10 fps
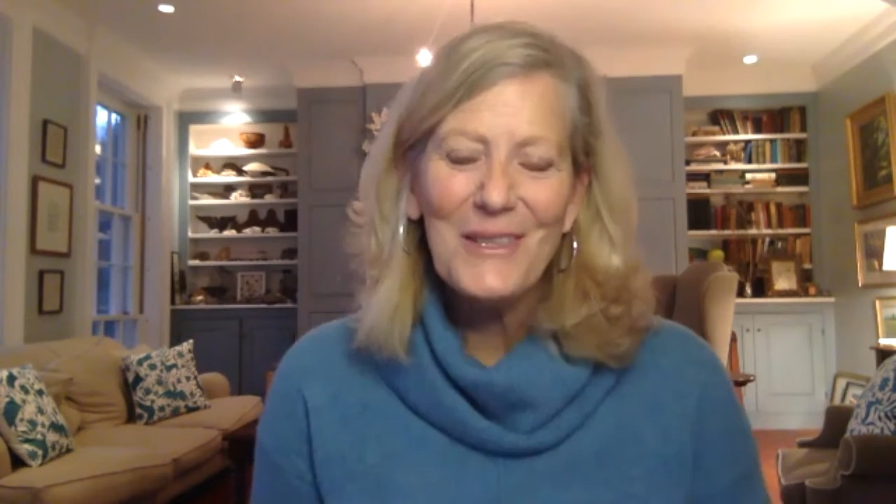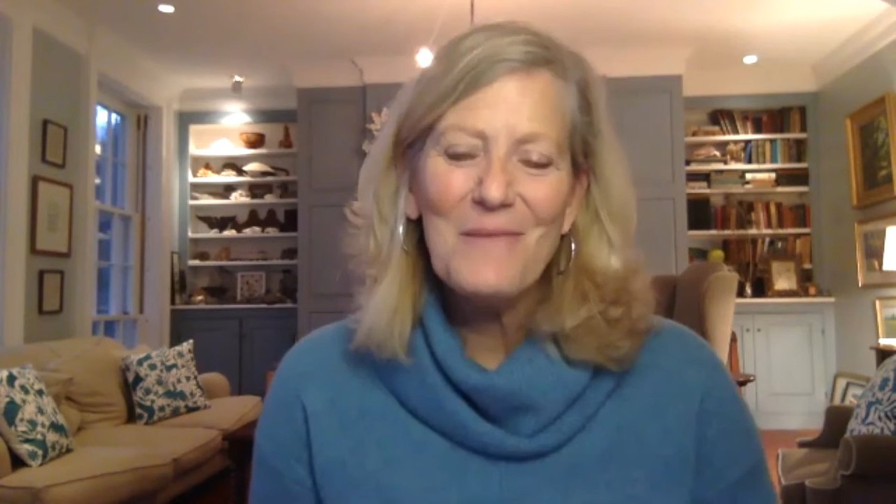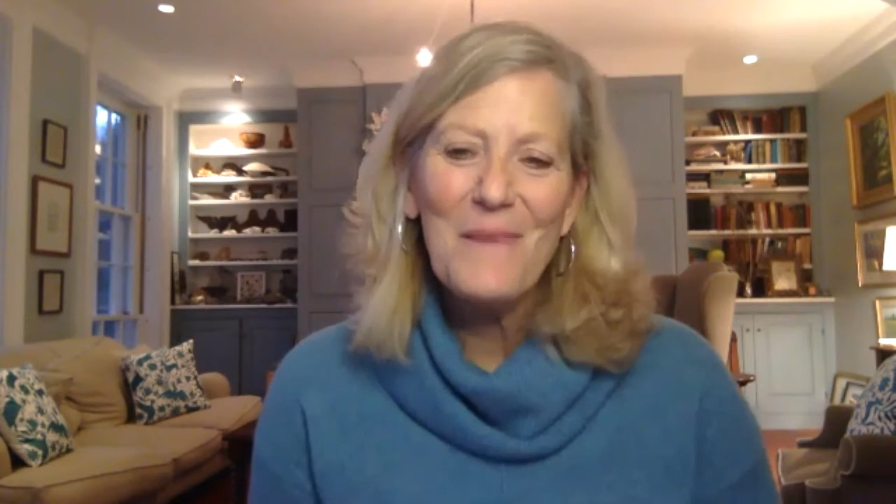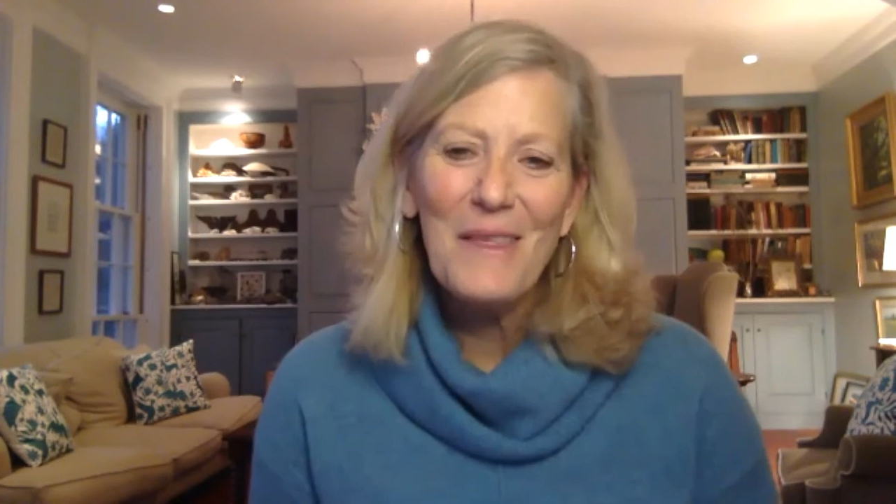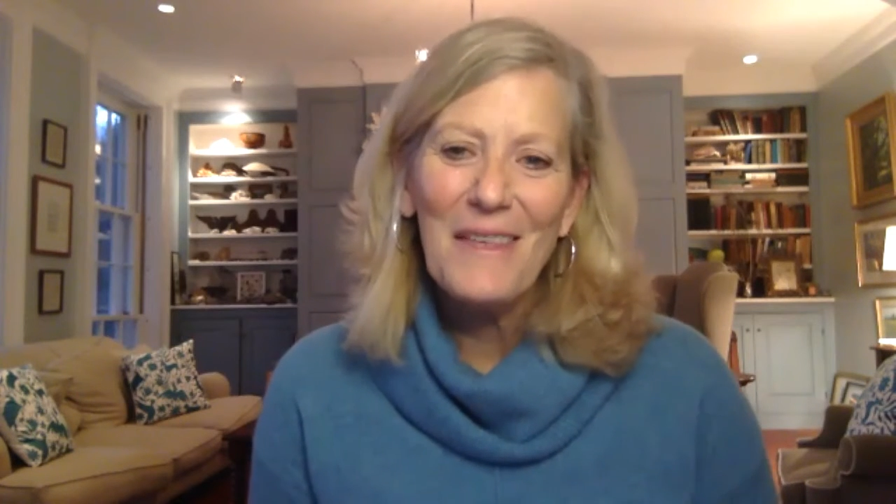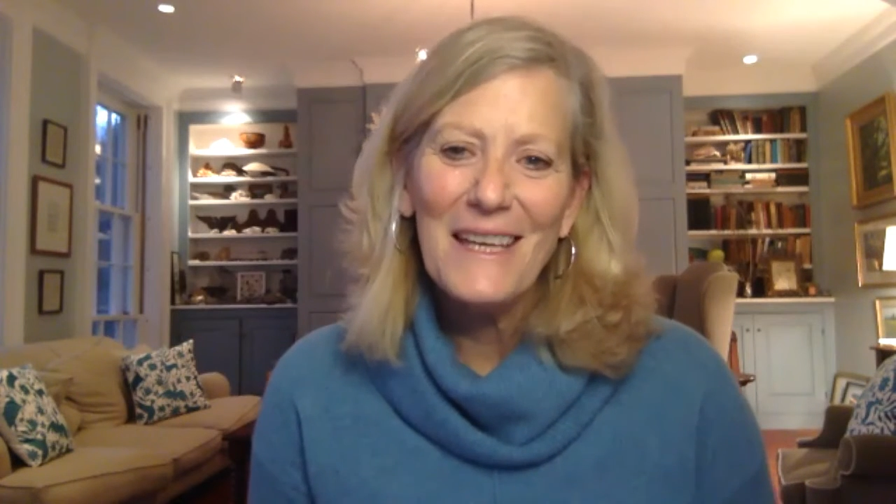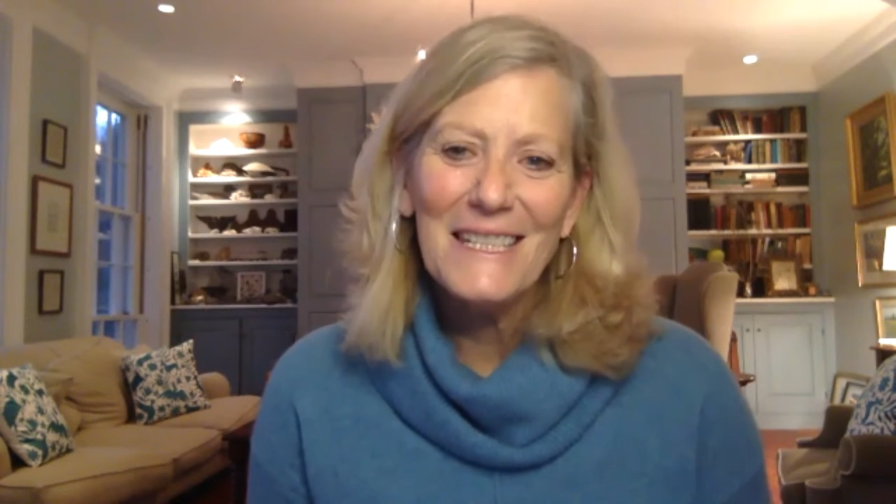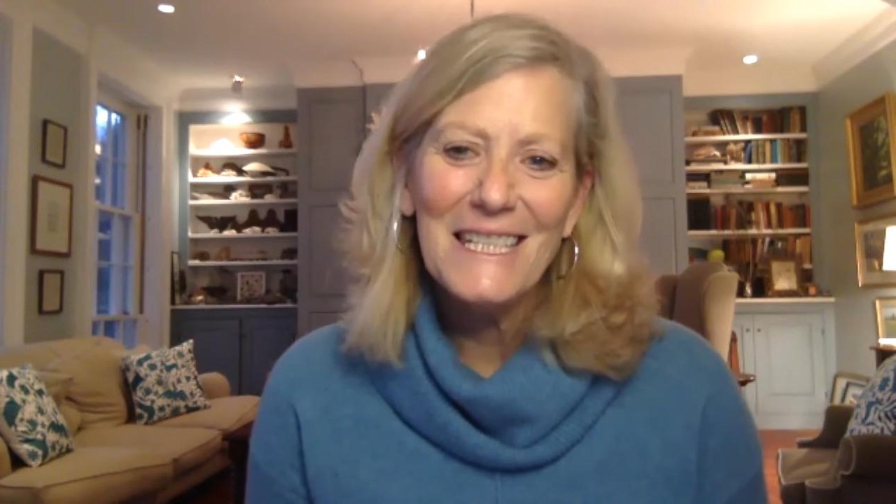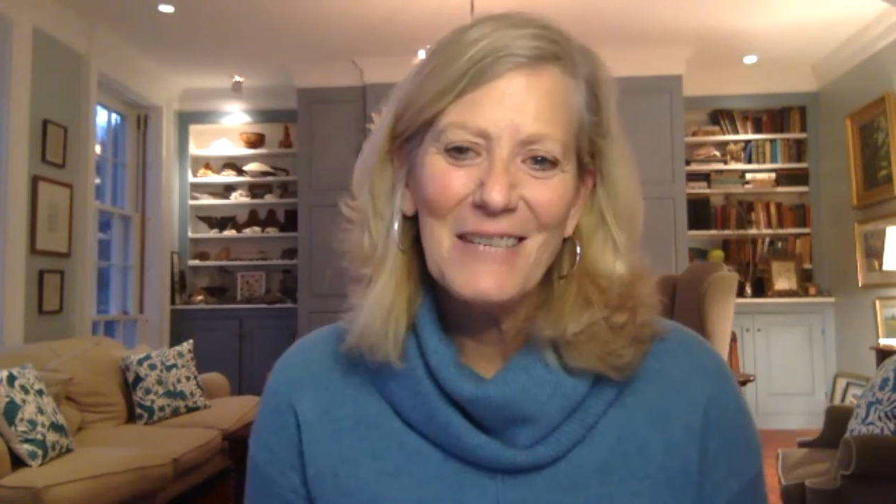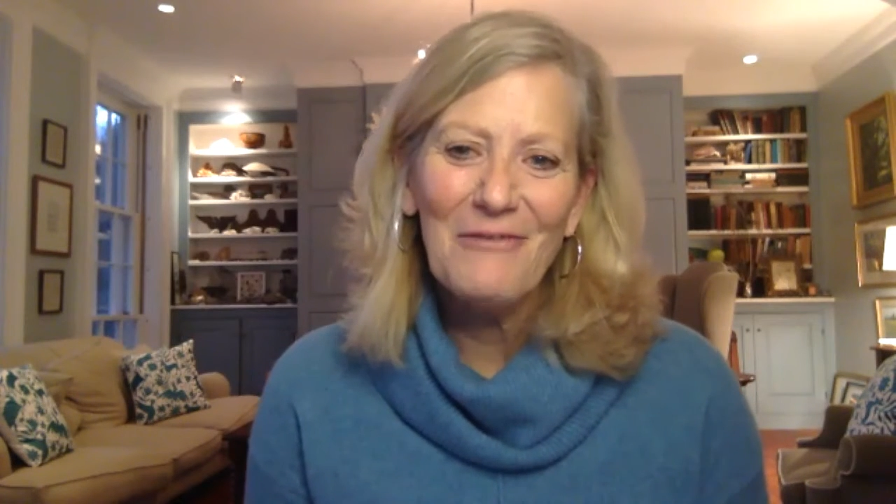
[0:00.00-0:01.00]
in the month
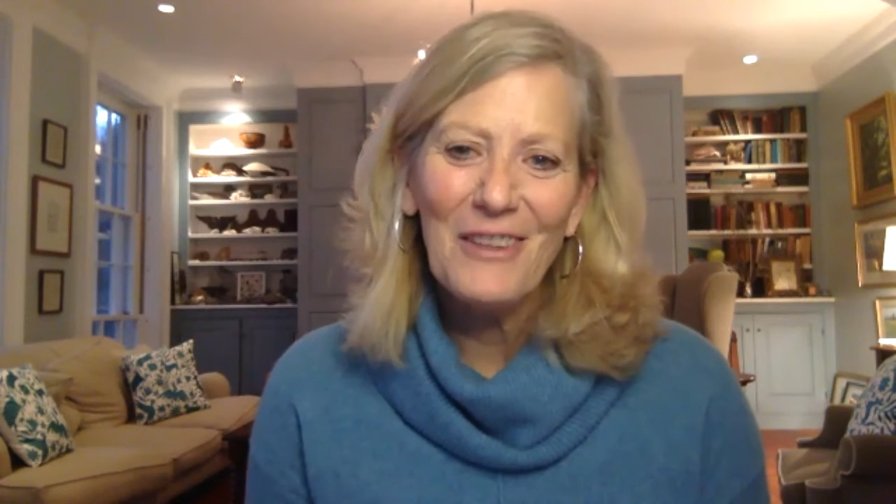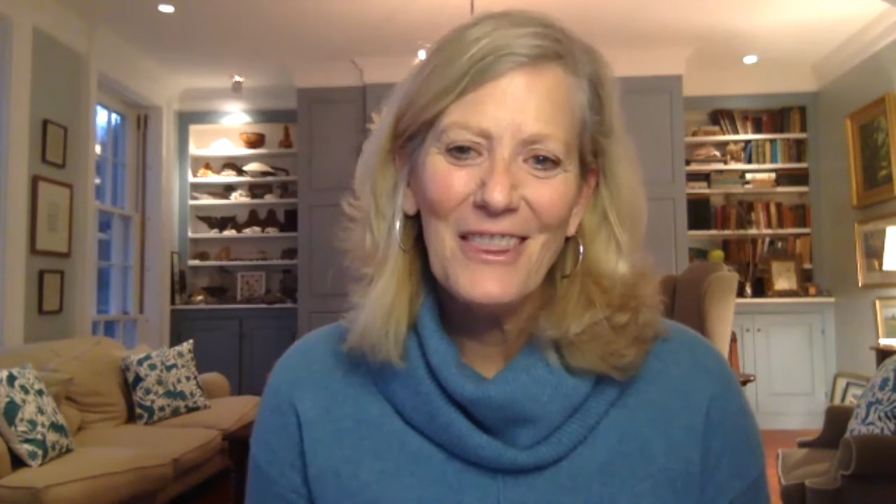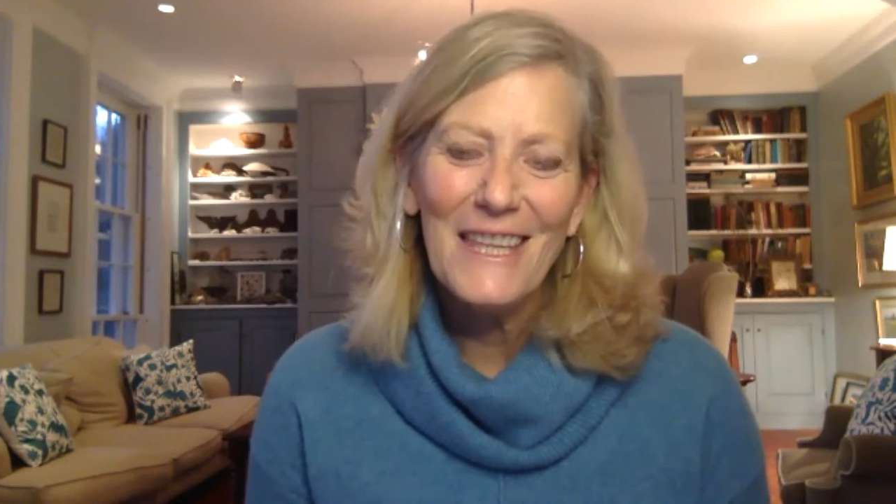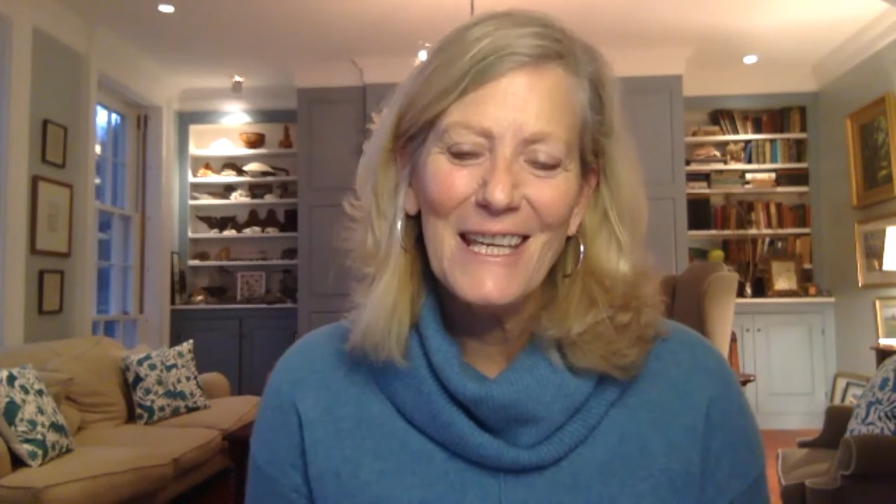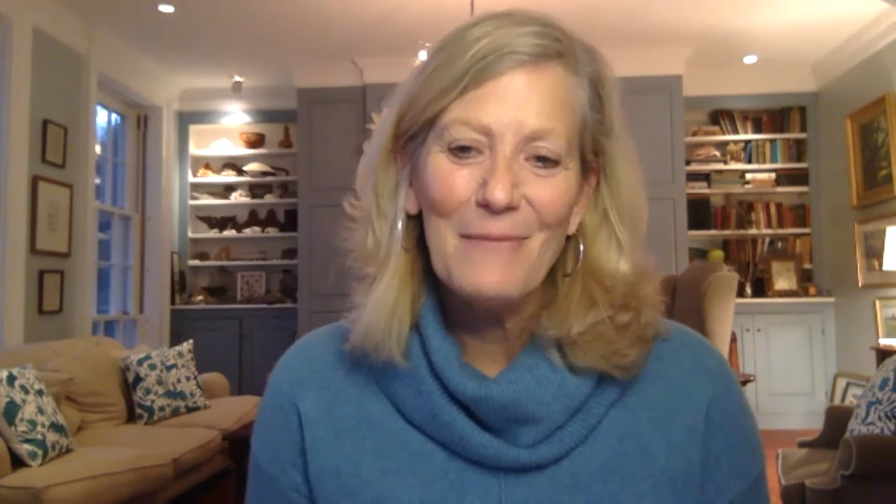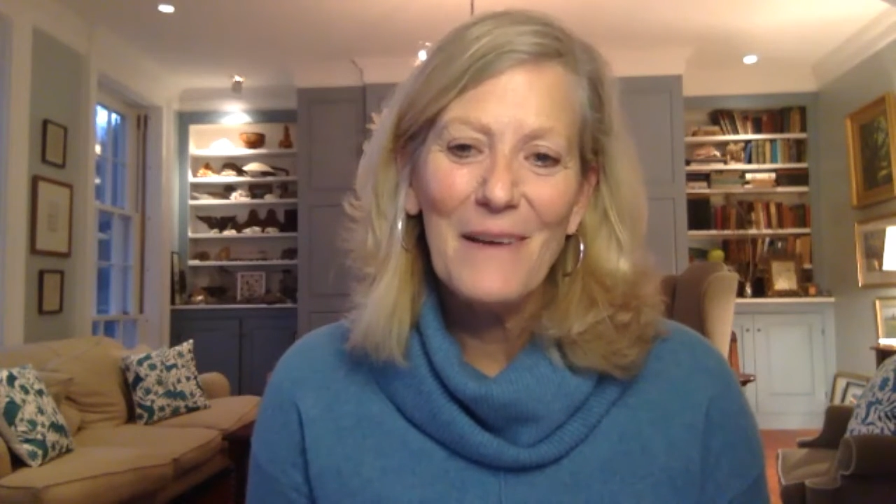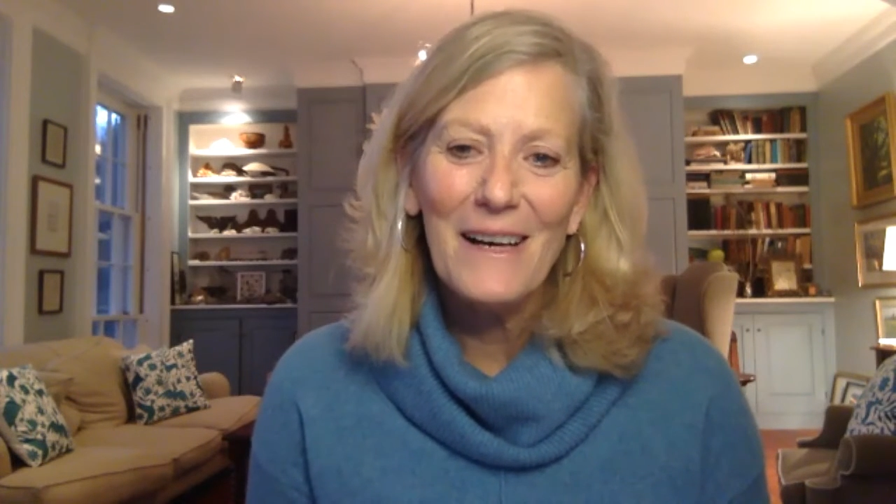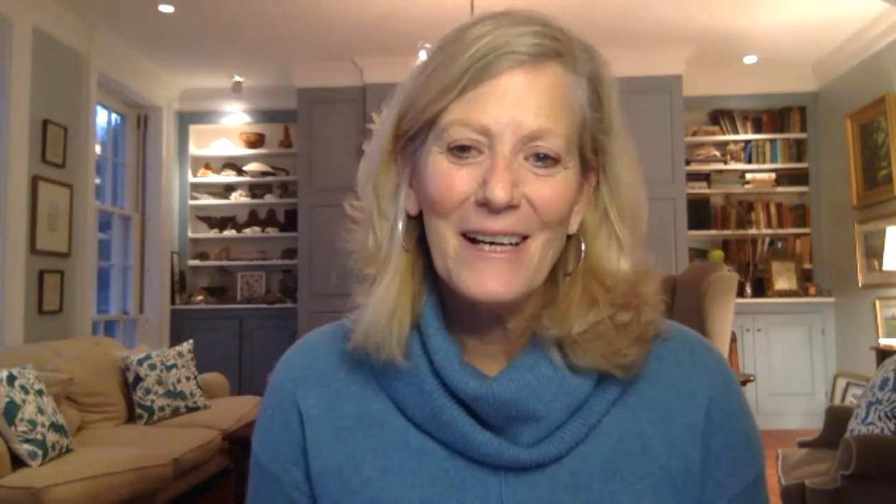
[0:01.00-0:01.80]
has a different theme.